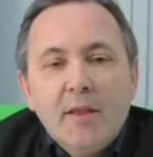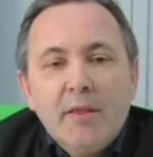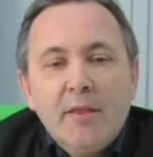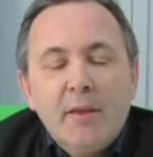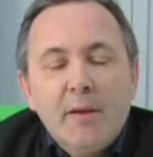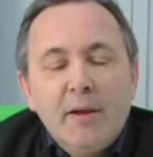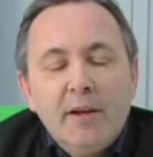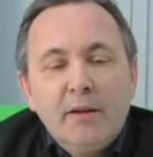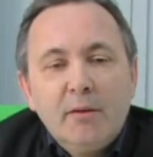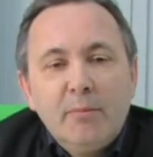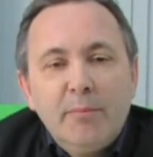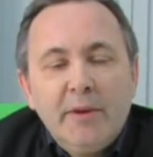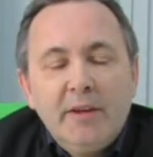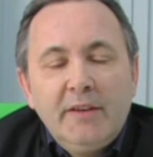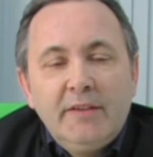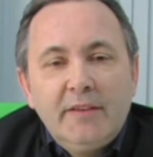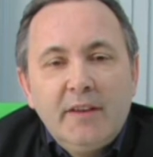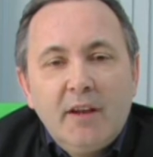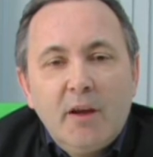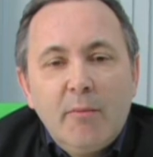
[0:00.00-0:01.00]
The little
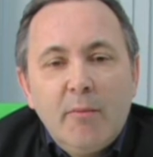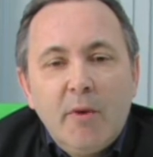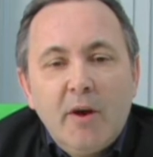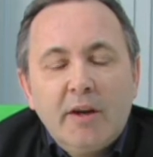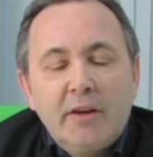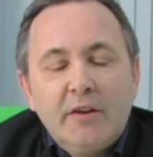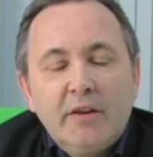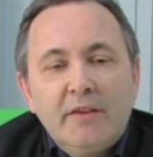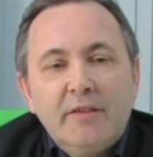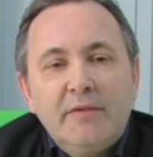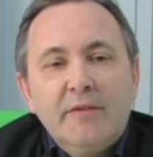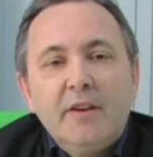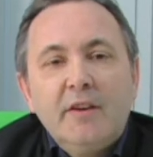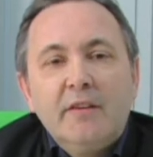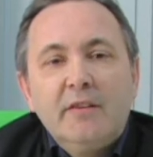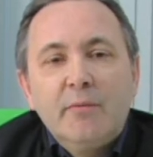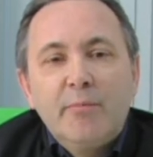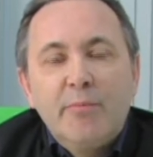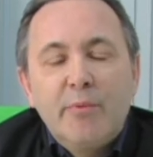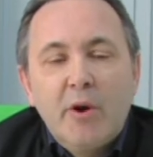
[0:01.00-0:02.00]
PCL
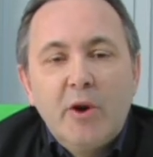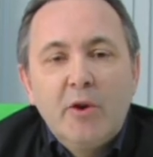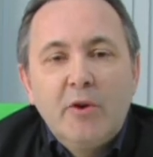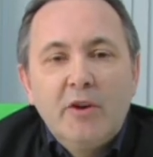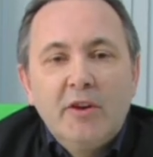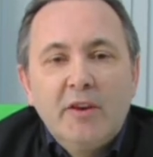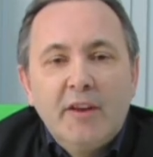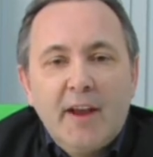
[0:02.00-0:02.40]
microspheres are broken